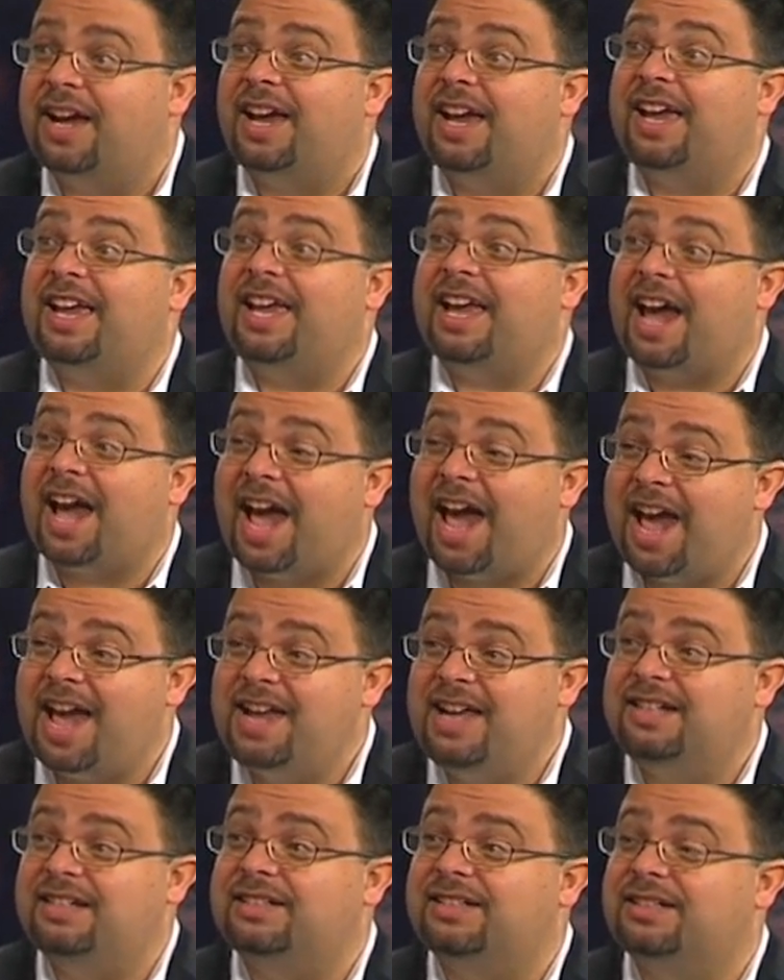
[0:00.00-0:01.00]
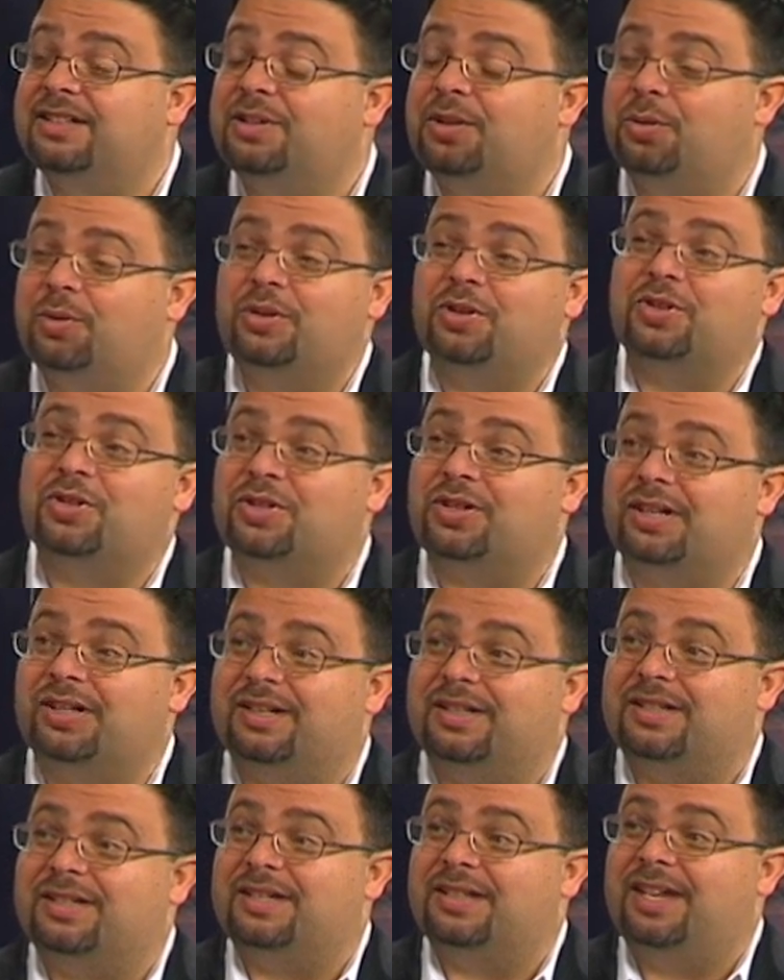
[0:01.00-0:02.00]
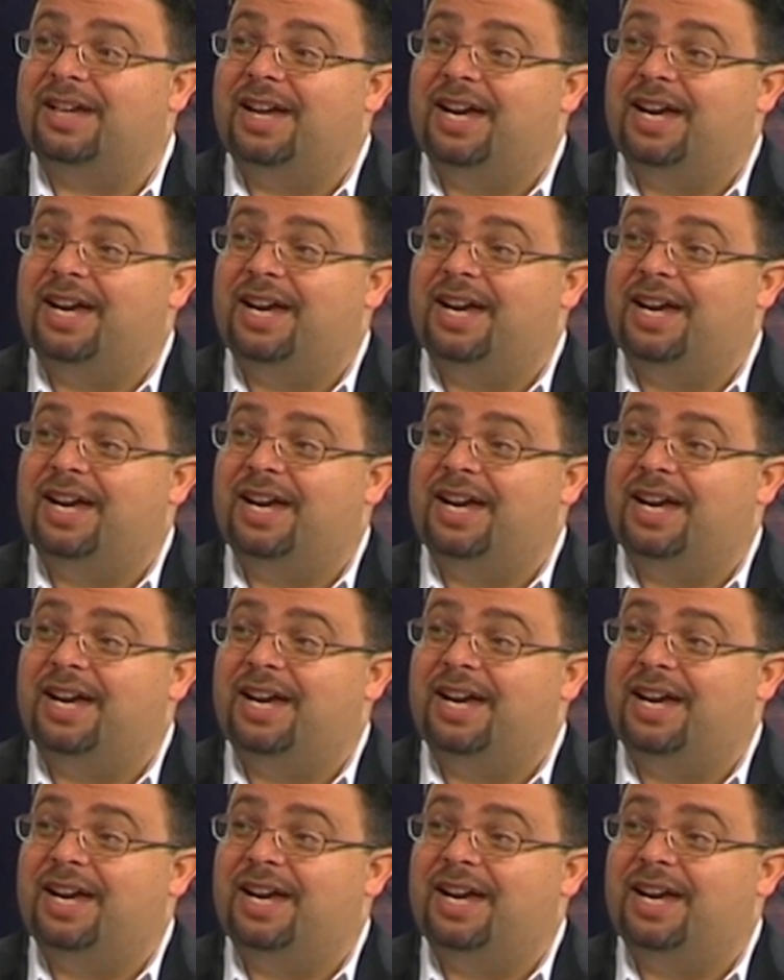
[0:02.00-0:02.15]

He hated Christians,